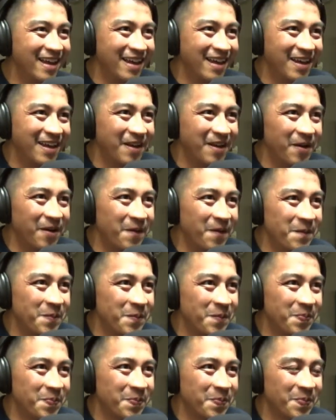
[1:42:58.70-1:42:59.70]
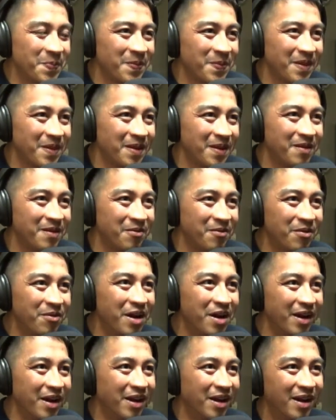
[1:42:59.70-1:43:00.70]
you become more productive. I
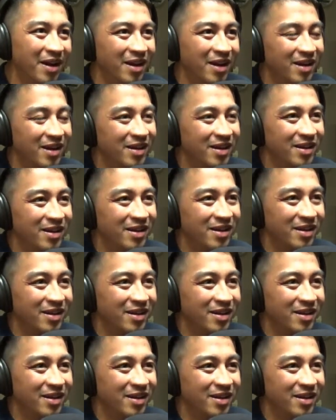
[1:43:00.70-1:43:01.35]
mean, you wake up at 5